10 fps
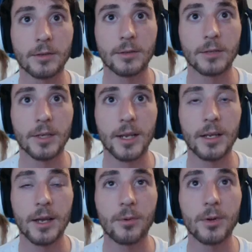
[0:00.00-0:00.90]

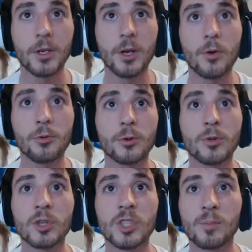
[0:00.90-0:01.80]
I want to go through
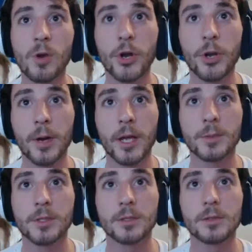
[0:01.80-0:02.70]
the Super Mario
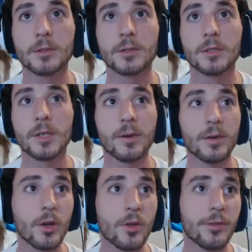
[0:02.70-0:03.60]
pipes. I want to
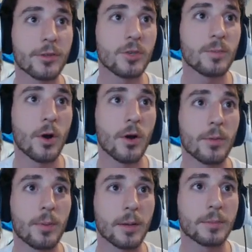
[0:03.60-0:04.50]
go through the Super Mario
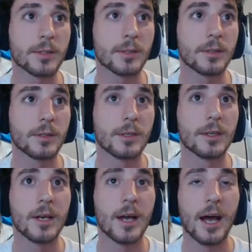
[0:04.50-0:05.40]
pipes.
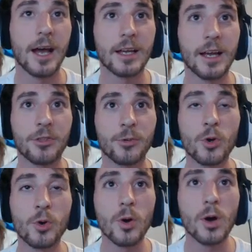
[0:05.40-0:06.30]
I
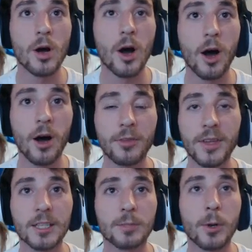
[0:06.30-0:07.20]
threw all the
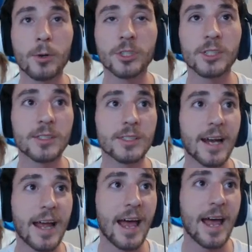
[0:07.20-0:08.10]
explosions that I
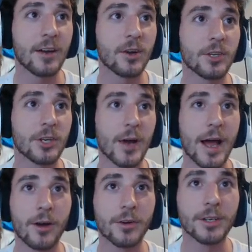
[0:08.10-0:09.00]
had on the ground